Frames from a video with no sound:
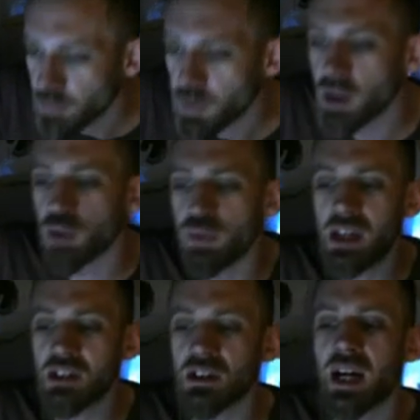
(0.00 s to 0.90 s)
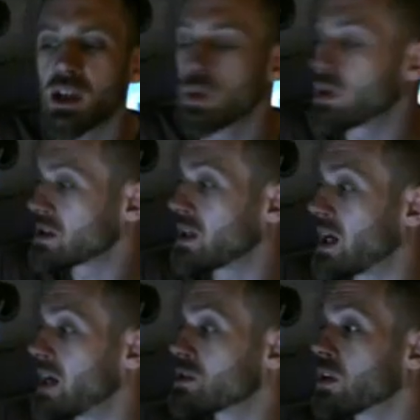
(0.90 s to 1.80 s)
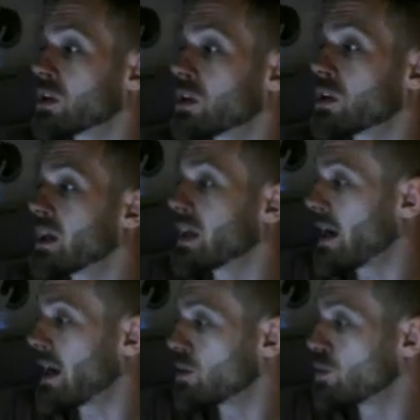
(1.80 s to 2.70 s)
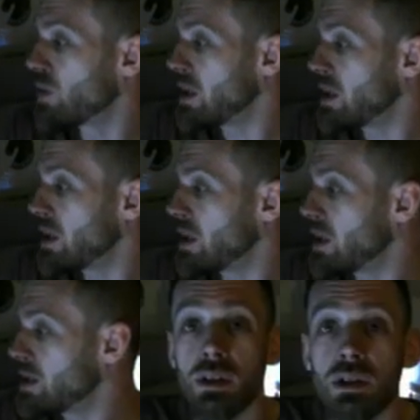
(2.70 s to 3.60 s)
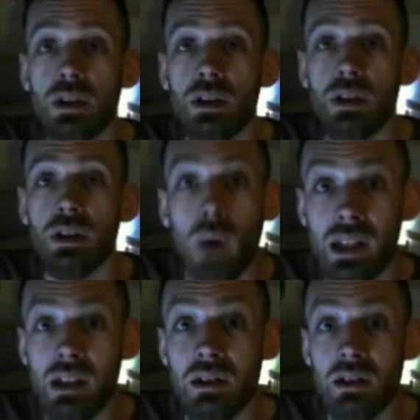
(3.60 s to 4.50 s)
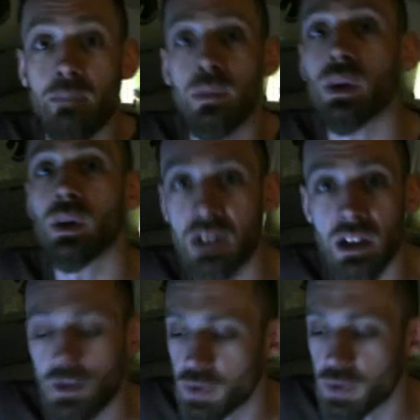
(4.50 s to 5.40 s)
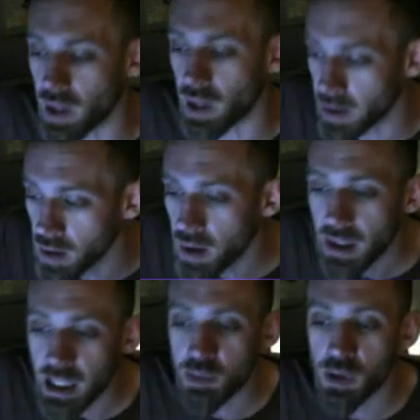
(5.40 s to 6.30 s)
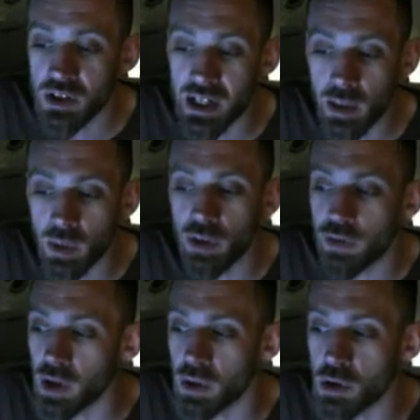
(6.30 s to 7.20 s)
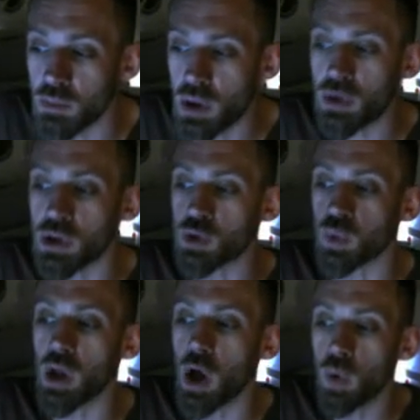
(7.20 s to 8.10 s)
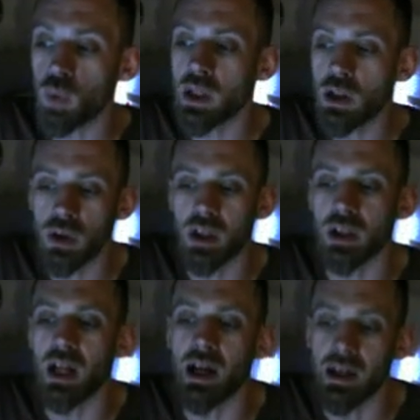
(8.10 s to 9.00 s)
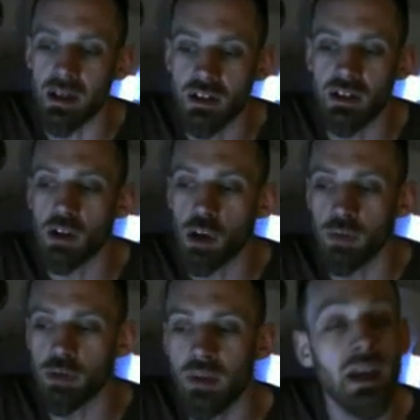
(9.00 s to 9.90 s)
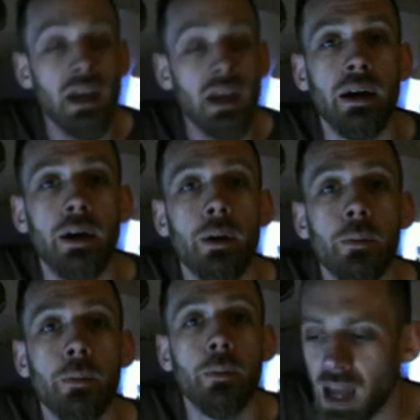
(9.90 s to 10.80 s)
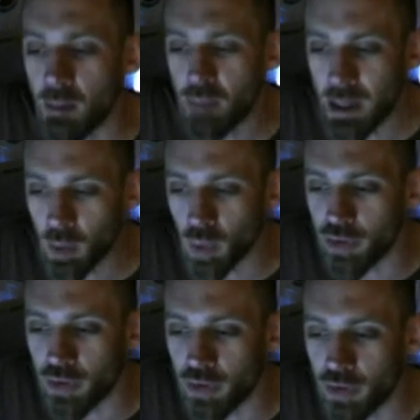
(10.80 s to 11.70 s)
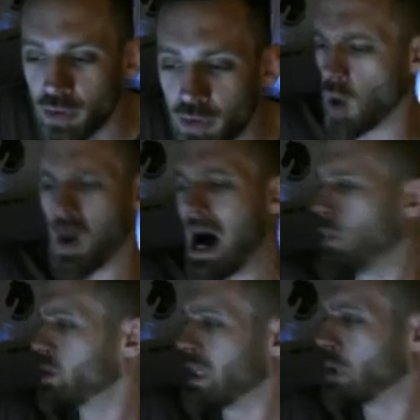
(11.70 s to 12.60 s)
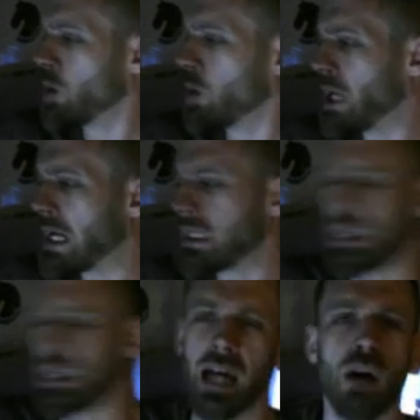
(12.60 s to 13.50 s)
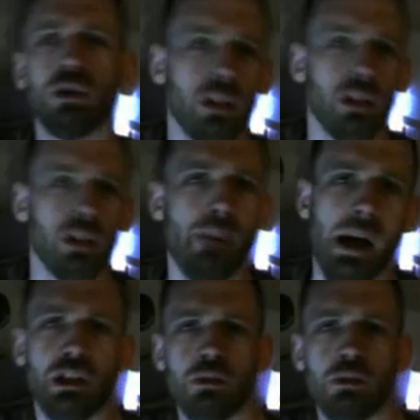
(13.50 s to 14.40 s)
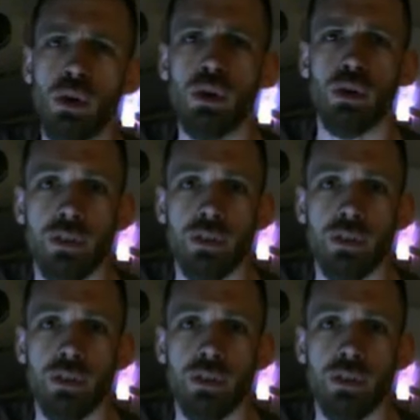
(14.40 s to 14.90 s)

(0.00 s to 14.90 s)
The reason I know this line's not going to get researched, why this gambit will exist for a while, is because anyone who follows computers will only look at lines that come from here. And people will well, why would anyone play anything else? It's the best move.